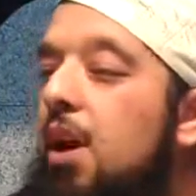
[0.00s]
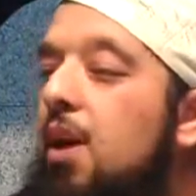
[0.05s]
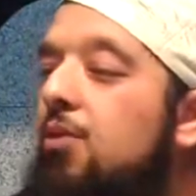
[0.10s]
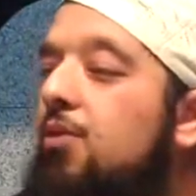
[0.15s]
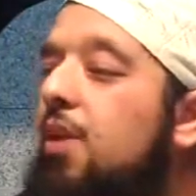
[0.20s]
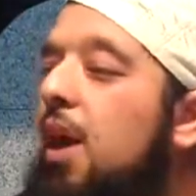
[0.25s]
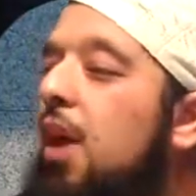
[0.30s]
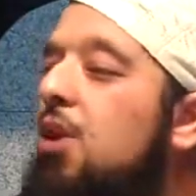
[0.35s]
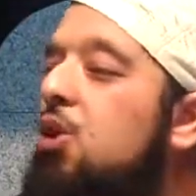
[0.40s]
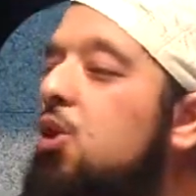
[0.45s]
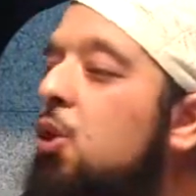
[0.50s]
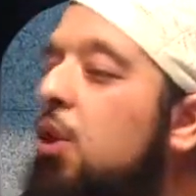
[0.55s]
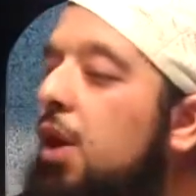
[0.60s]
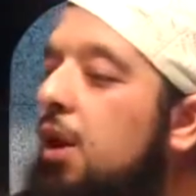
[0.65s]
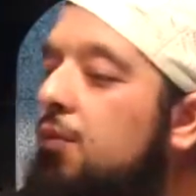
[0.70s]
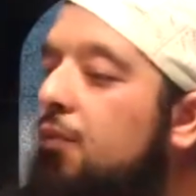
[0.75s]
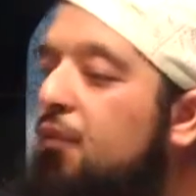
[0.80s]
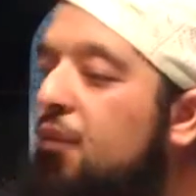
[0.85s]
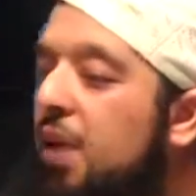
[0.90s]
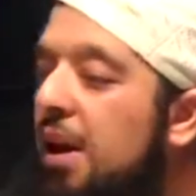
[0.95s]
is that you
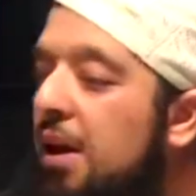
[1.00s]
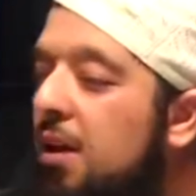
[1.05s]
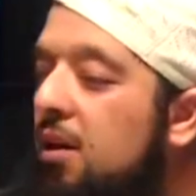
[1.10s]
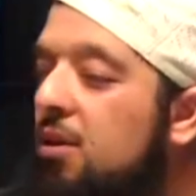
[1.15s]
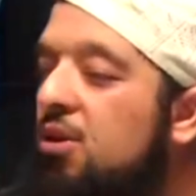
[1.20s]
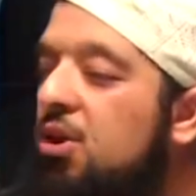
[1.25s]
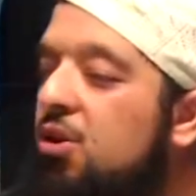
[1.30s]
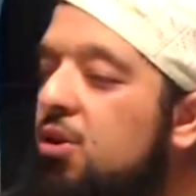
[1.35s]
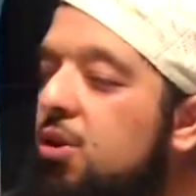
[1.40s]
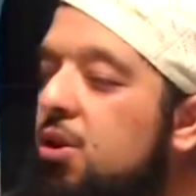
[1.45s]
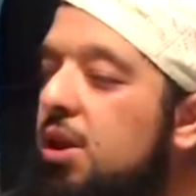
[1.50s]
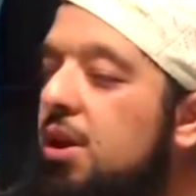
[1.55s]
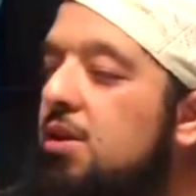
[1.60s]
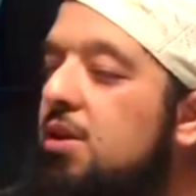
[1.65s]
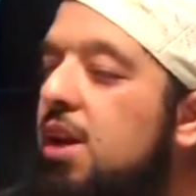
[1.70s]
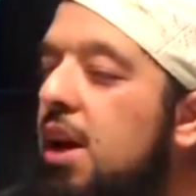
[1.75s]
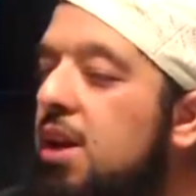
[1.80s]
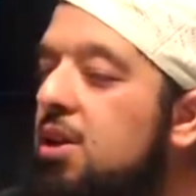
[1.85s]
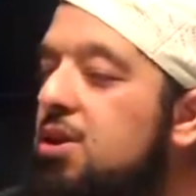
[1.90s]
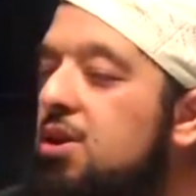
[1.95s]
can feel the good
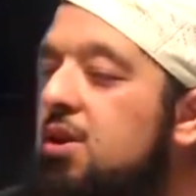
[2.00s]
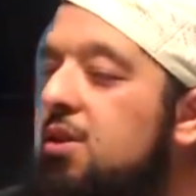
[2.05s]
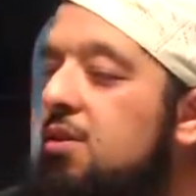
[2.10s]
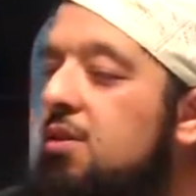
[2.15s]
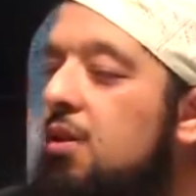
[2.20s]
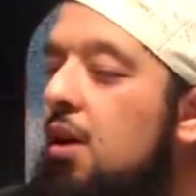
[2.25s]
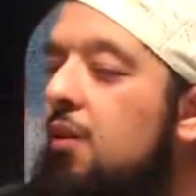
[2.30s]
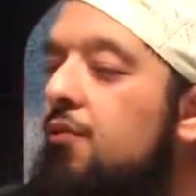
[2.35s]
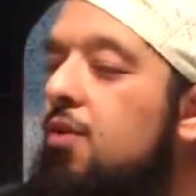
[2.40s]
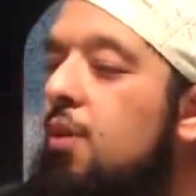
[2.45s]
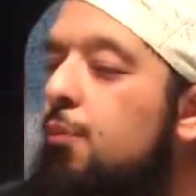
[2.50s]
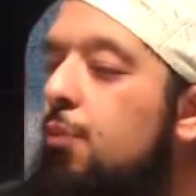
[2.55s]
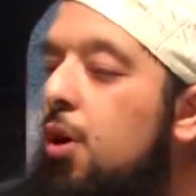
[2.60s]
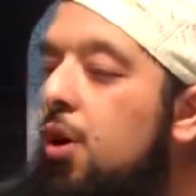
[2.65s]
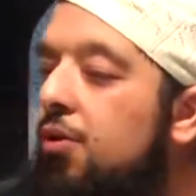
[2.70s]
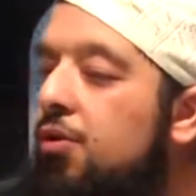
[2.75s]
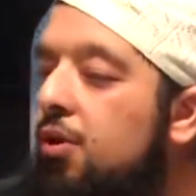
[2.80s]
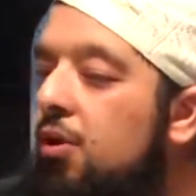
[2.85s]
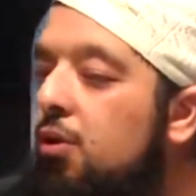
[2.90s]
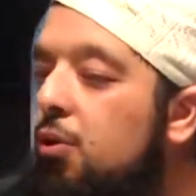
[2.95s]
intentions of the
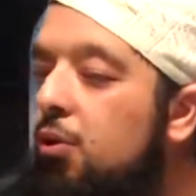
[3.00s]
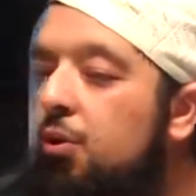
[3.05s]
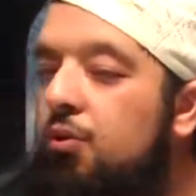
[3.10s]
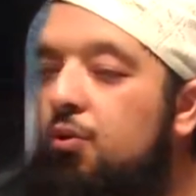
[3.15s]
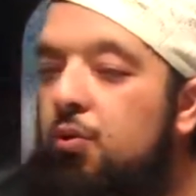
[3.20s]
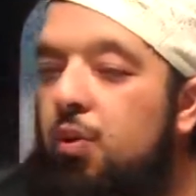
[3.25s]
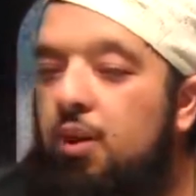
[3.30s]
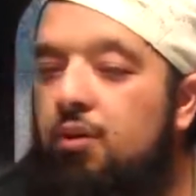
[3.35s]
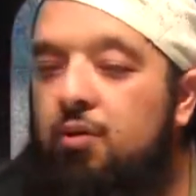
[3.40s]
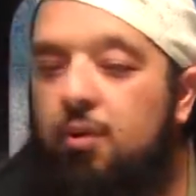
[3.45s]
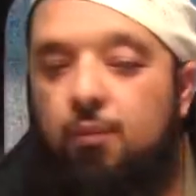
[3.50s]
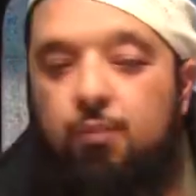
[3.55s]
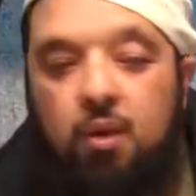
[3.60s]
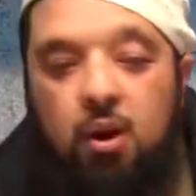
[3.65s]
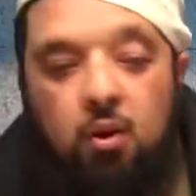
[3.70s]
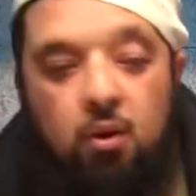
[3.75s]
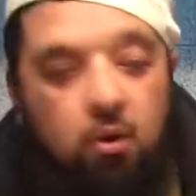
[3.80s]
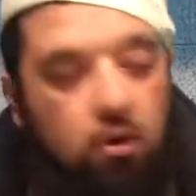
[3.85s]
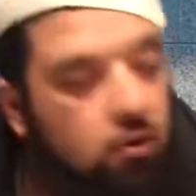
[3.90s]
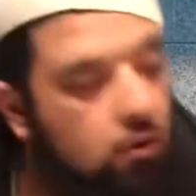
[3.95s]
person who is doing
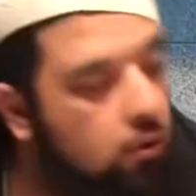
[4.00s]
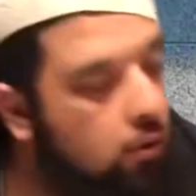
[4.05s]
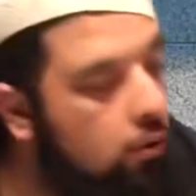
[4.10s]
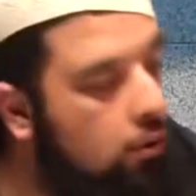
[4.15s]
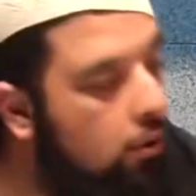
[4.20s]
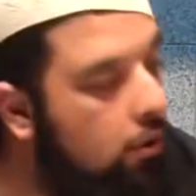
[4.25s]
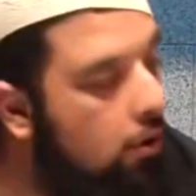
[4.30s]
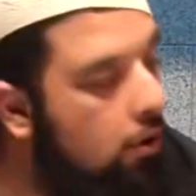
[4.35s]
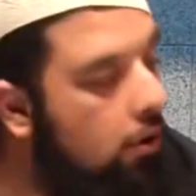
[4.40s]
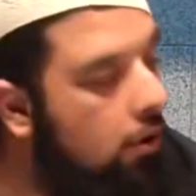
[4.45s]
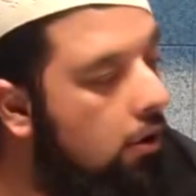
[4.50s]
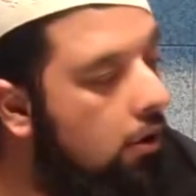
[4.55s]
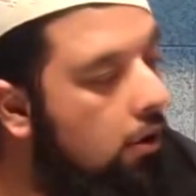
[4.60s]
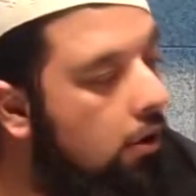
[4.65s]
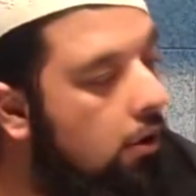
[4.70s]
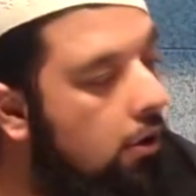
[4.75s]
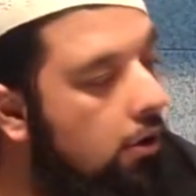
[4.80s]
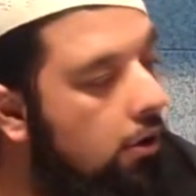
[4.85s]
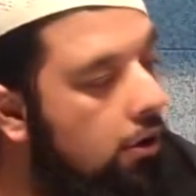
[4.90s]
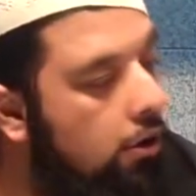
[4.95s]
something good to
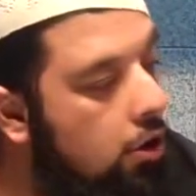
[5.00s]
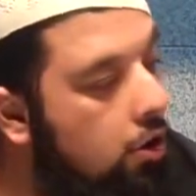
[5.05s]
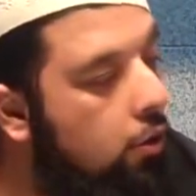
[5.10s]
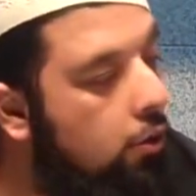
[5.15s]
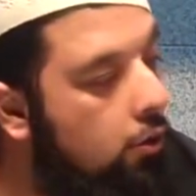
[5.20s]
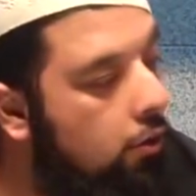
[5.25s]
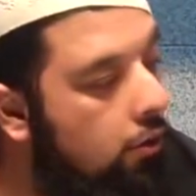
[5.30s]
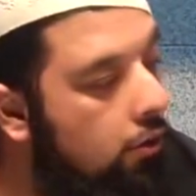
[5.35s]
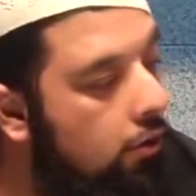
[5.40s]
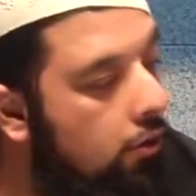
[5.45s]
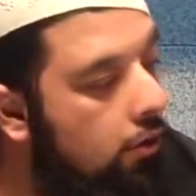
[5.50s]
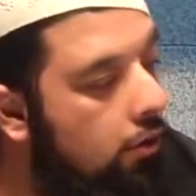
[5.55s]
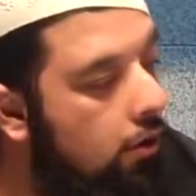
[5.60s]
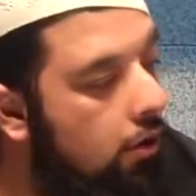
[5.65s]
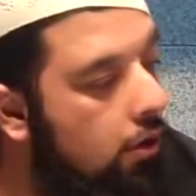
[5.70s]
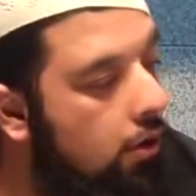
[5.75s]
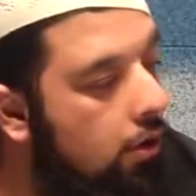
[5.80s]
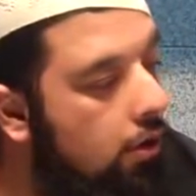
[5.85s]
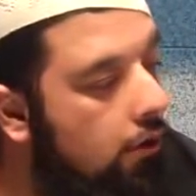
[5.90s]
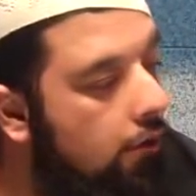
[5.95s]

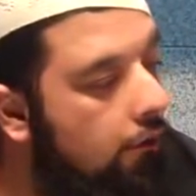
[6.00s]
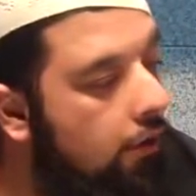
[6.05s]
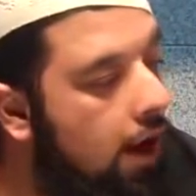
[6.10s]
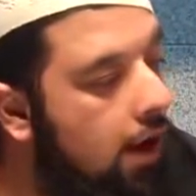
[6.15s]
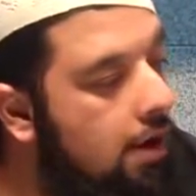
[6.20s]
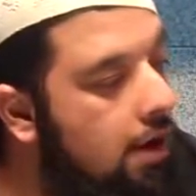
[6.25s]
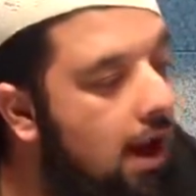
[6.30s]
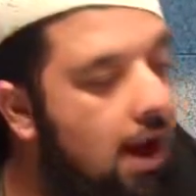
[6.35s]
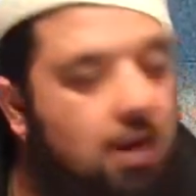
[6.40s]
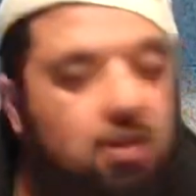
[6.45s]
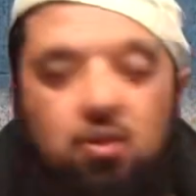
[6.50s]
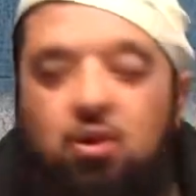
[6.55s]
you. Right?